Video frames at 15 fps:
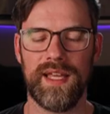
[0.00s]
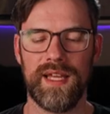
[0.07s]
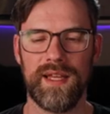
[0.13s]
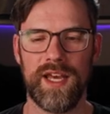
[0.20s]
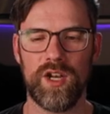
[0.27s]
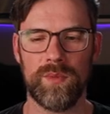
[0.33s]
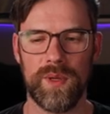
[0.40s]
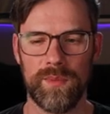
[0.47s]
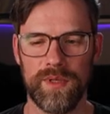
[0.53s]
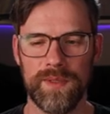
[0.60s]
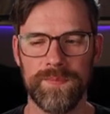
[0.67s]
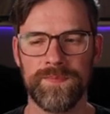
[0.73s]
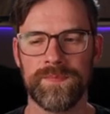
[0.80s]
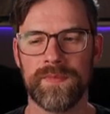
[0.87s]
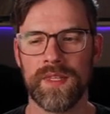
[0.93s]
that. I don't
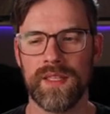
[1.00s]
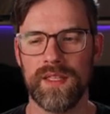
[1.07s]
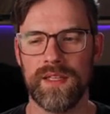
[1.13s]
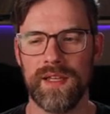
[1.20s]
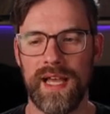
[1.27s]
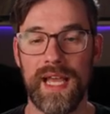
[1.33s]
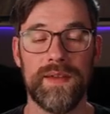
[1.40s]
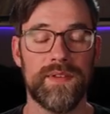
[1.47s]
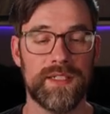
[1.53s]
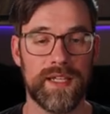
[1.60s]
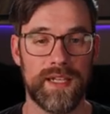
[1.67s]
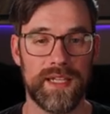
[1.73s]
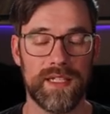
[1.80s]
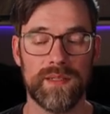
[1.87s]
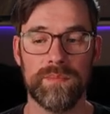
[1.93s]
remember. I haven't
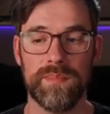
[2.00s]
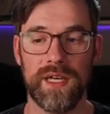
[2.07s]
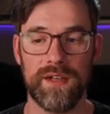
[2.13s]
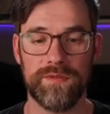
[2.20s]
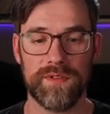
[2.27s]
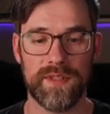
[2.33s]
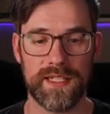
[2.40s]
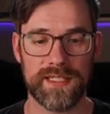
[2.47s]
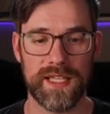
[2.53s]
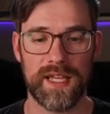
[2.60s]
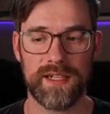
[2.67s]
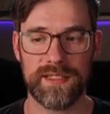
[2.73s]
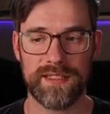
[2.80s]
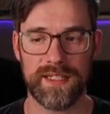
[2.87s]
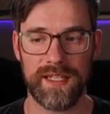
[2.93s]
done it. But for this
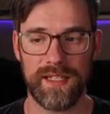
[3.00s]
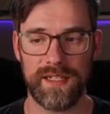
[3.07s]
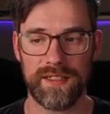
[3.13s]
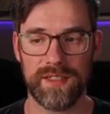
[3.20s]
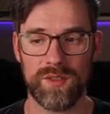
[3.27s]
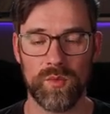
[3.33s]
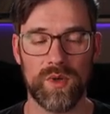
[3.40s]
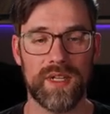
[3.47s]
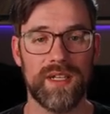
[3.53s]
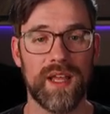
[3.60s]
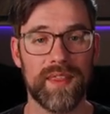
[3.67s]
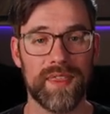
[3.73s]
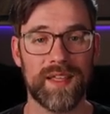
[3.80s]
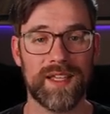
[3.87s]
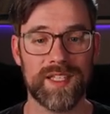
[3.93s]
kind of scene where
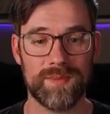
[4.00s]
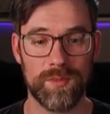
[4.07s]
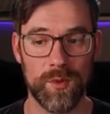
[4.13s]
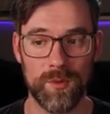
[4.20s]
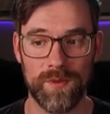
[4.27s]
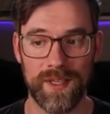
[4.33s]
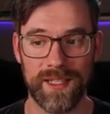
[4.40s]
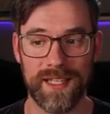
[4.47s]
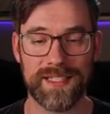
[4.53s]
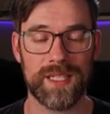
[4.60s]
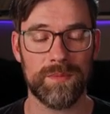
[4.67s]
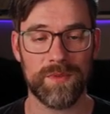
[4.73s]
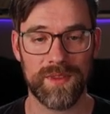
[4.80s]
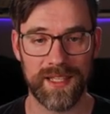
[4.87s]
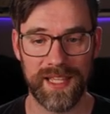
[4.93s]
nothing is moving
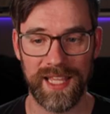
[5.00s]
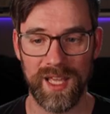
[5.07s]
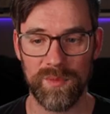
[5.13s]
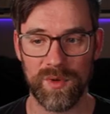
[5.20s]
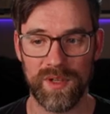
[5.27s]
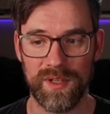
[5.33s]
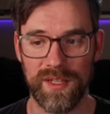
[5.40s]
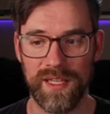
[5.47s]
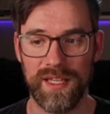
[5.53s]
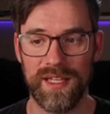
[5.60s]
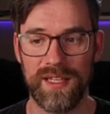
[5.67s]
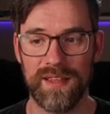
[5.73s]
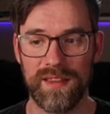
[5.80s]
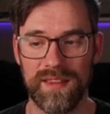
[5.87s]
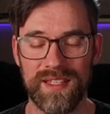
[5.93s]
except for the camera,
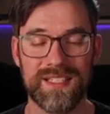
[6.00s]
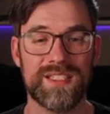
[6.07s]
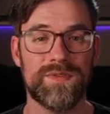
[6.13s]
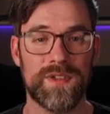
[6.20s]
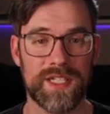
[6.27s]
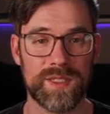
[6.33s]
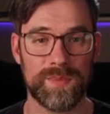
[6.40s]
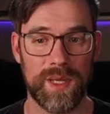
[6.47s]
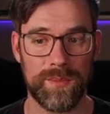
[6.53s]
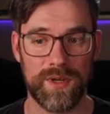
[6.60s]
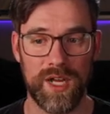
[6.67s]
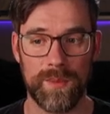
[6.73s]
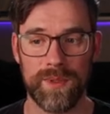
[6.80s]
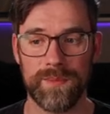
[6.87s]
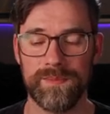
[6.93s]
this fixed my
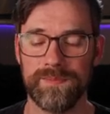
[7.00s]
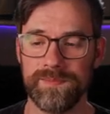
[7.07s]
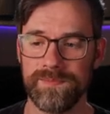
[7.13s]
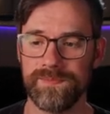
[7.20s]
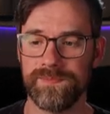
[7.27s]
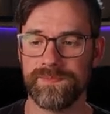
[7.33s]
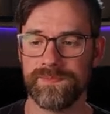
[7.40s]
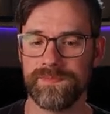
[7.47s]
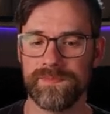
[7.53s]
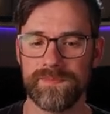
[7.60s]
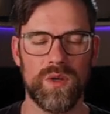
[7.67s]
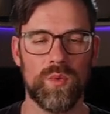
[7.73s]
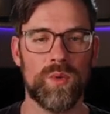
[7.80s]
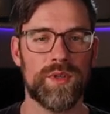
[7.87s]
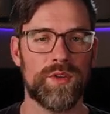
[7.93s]
problem.
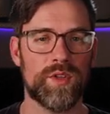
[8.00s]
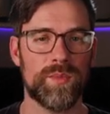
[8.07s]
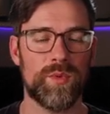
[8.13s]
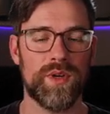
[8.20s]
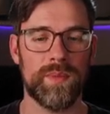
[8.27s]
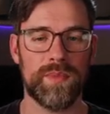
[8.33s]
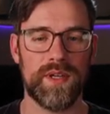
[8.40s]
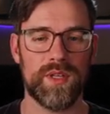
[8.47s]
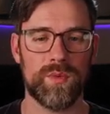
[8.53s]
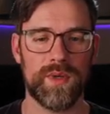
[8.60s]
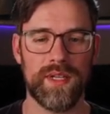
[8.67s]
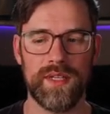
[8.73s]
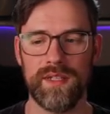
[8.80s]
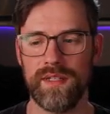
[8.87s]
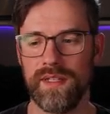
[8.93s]
One other point, by the
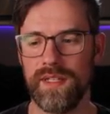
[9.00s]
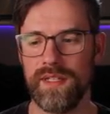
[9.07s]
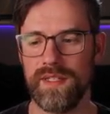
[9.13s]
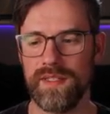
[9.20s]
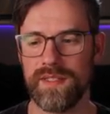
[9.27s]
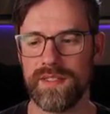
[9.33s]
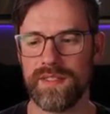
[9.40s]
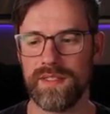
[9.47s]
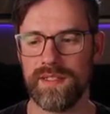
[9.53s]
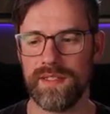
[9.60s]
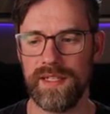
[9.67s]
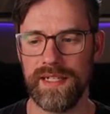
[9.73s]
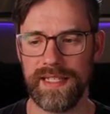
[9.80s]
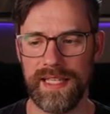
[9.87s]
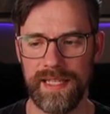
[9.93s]
way, is,
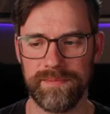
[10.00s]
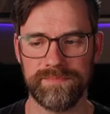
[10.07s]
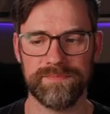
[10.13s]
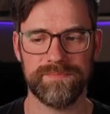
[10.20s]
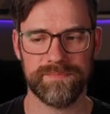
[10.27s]
and again,